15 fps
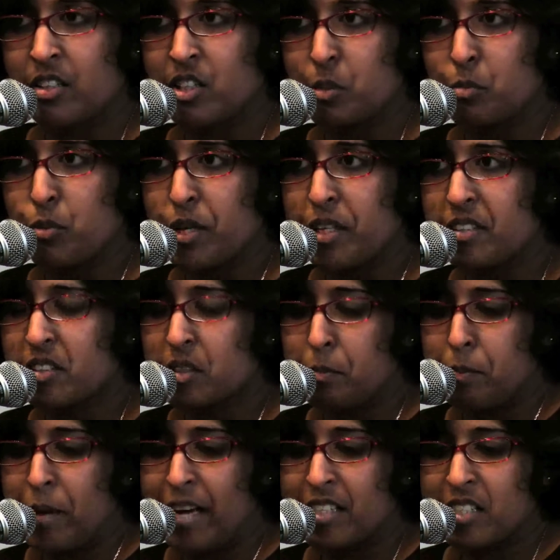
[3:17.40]
She brings
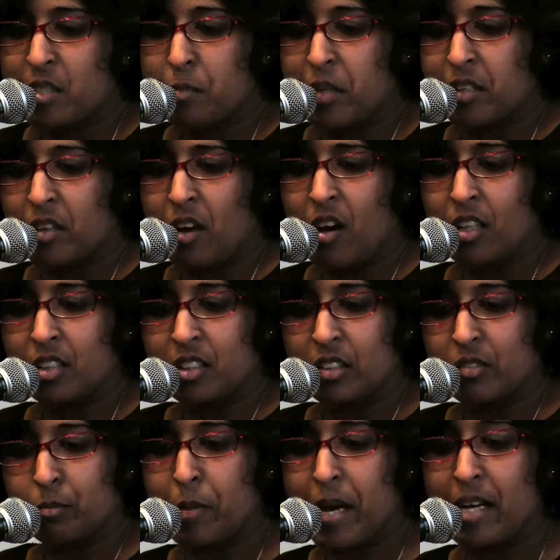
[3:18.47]
a pantomime cast
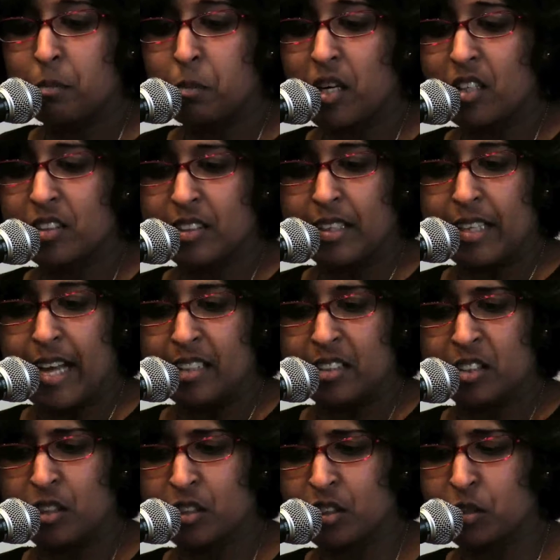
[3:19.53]
of Malbars and
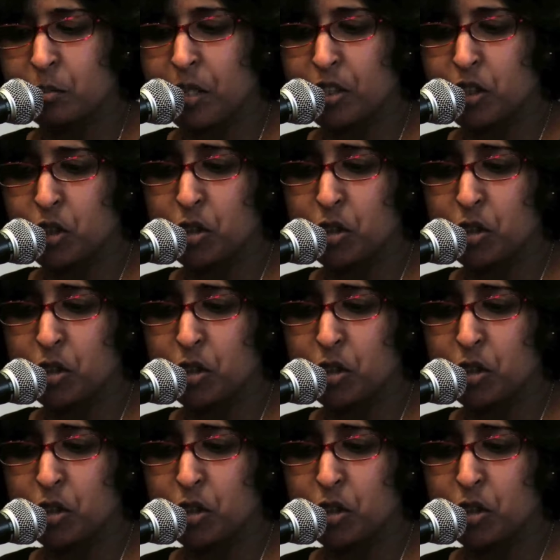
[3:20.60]
Lascars to my